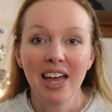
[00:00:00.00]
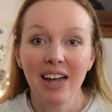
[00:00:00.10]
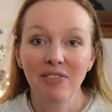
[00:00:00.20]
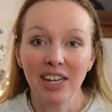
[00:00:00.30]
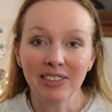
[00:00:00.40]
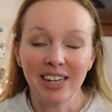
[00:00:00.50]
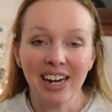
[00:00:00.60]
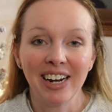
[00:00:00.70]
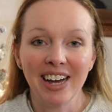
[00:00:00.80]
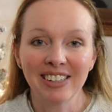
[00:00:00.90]
If that's the
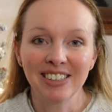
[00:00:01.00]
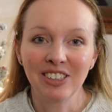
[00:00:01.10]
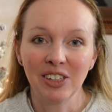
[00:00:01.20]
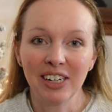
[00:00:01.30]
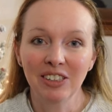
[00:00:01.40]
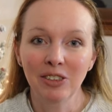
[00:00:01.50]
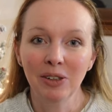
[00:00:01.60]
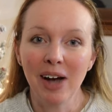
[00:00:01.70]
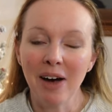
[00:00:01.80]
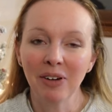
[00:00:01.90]
kind of content you're
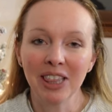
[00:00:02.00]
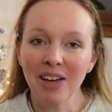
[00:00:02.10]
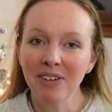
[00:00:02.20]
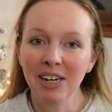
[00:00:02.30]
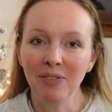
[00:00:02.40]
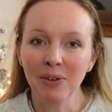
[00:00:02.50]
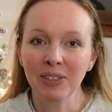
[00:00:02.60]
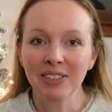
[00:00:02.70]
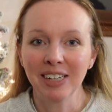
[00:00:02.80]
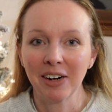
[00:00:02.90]
into, I would love it if you
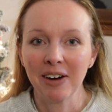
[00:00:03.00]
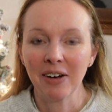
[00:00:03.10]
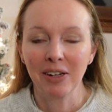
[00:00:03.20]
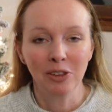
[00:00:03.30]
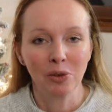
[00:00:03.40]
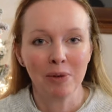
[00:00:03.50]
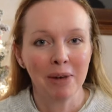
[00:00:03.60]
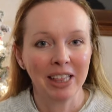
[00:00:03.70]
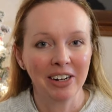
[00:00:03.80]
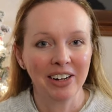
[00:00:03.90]
would stick around and join
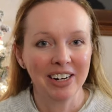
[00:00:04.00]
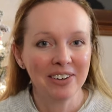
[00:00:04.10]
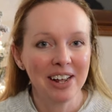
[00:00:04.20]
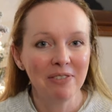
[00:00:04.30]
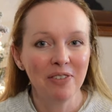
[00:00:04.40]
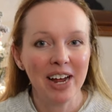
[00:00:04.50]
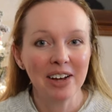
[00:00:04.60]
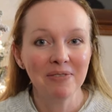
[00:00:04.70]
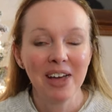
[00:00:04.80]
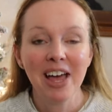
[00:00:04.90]
my little internet
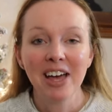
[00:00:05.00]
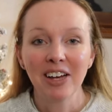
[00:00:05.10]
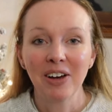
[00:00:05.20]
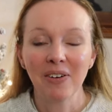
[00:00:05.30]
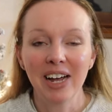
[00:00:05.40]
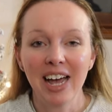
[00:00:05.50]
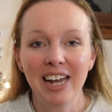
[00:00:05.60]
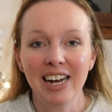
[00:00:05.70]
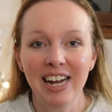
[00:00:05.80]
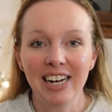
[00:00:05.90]
fam. Go
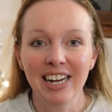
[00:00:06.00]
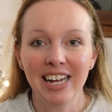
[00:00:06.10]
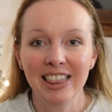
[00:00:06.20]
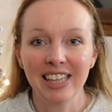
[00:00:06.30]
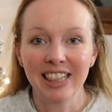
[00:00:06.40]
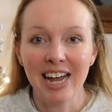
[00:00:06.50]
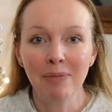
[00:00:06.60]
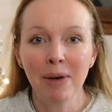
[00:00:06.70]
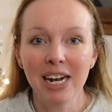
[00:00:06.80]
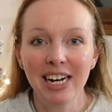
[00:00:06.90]
ahead and hit the
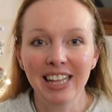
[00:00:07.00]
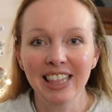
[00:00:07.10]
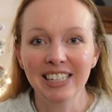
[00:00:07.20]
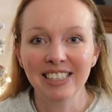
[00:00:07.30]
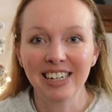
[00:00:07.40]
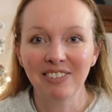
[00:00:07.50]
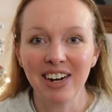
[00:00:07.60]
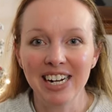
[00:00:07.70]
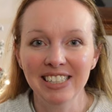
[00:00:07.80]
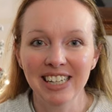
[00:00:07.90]
like button and let's get
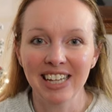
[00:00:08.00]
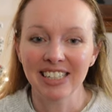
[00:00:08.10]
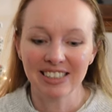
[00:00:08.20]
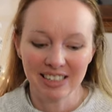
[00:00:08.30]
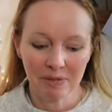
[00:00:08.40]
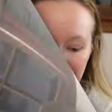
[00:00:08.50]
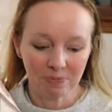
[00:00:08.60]
right into this.